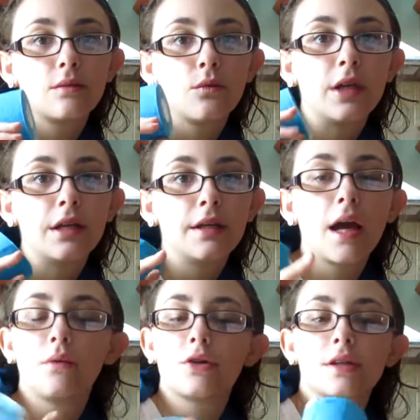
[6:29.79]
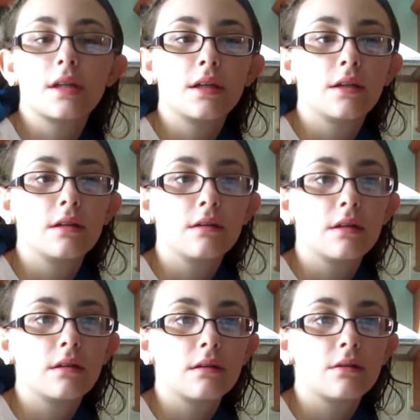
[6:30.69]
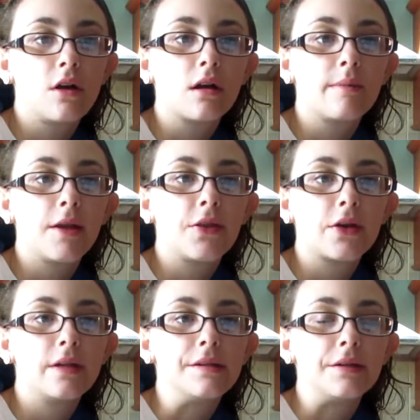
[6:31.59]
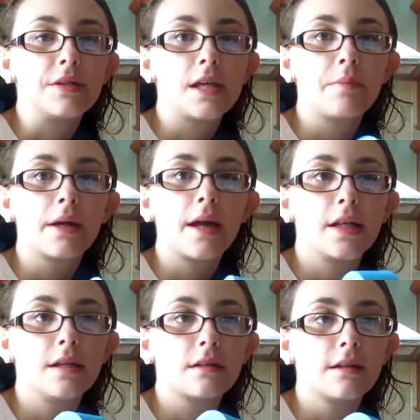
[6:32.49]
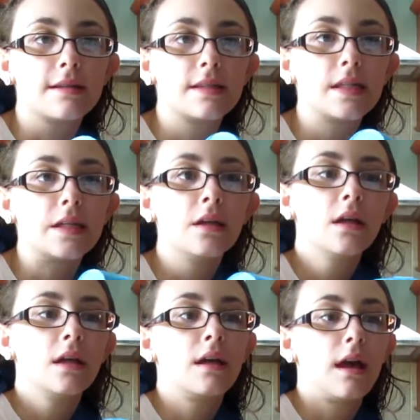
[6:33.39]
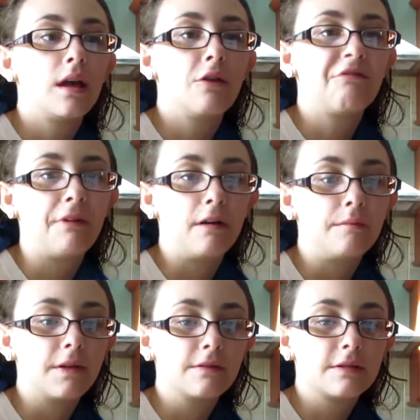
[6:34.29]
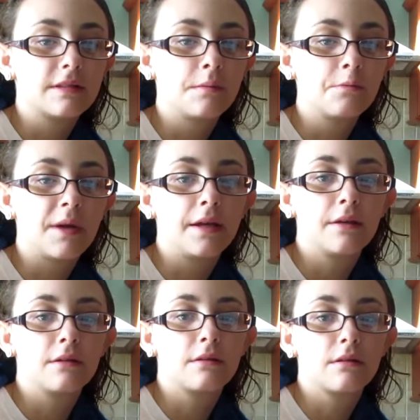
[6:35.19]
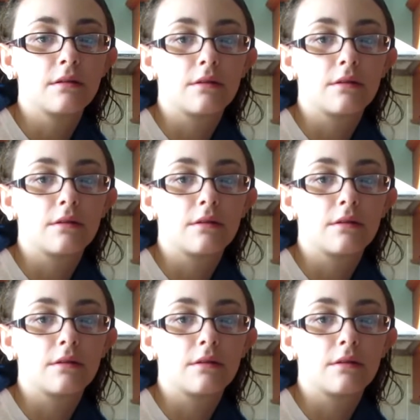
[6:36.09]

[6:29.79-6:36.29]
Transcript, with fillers: we, yeah, we're just gonna talk about the kinesio taping, and he's gonna see if um, some of my